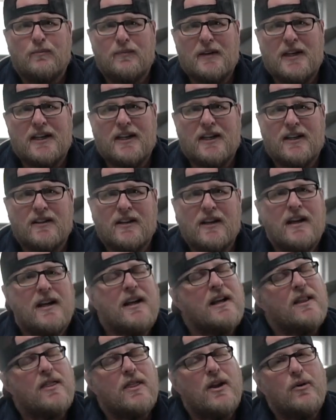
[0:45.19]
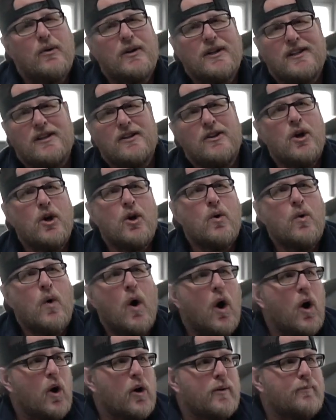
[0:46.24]
meaning there is no
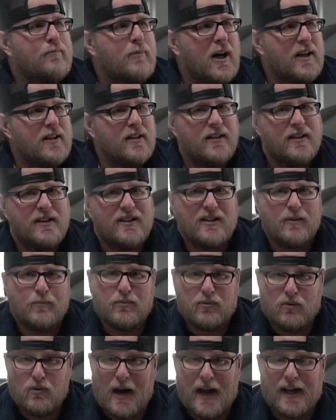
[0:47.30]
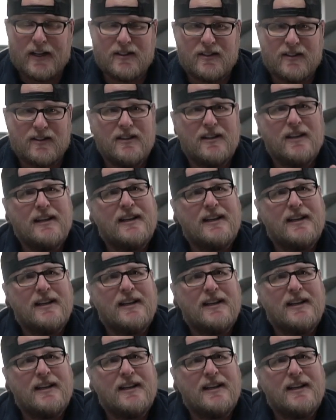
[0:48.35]
hard buttons to press.